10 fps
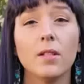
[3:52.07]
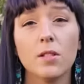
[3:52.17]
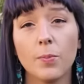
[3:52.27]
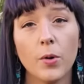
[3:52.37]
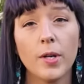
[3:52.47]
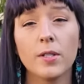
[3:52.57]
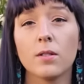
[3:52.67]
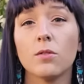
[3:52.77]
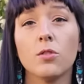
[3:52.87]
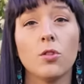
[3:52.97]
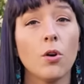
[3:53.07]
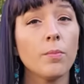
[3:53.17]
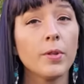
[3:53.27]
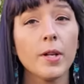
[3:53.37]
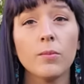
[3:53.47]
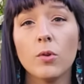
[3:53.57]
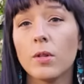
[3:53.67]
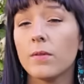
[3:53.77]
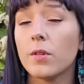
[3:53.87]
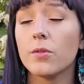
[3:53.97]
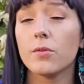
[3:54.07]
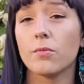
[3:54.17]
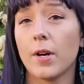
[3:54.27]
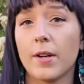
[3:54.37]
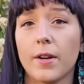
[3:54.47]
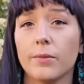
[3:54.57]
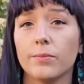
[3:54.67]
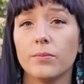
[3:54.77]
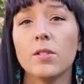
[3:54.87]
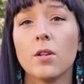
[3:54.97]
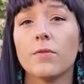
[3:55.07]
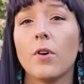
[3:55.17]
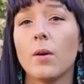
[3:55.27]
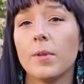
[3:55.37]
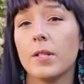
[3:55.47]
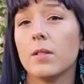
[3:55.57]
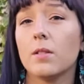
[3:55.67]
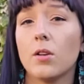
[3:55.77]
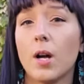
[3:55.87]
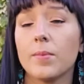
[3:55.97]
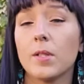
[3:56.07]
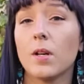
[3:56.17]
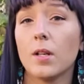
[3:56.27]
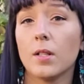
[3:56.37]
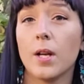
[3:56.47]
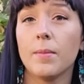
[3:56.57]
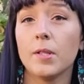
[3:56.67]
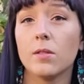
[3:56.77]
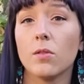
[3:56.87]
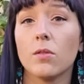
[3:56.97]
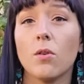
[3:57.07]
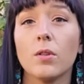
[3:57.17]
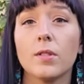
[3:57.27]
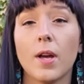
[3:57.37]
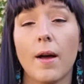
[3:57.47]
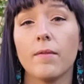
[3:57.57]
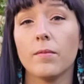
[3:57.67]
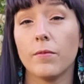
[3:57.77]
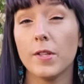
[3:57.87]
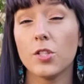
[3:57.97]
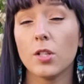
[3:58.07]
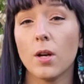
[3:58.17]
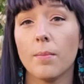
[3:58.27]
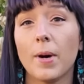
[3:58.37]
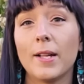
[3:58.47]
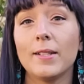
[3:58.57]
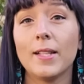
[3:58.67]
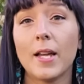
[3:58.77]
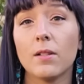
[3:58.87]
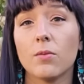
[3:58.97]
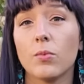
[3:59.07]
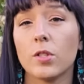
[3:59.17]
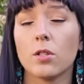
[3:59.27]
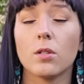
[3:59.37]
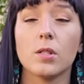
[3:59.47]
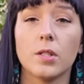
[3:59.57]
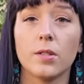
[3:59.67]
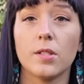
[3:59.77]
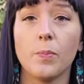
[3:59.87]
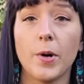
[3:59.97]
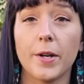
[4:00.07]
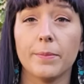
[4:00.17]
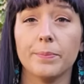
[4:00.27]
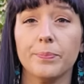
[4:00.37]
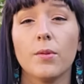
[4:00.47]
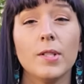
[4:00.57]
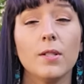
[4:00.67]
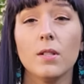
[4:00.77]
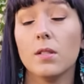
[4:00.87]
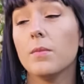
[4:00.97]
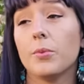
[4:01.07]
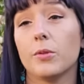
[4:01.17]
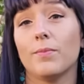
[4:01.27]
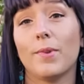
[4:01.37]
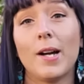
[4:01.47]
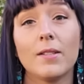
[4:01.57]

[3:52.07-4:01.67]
At this point, don't plant more of those right now. These are fall planted crops in hot climates, so the goal is to have them finishing up by late winter or early spring. The reason is simple.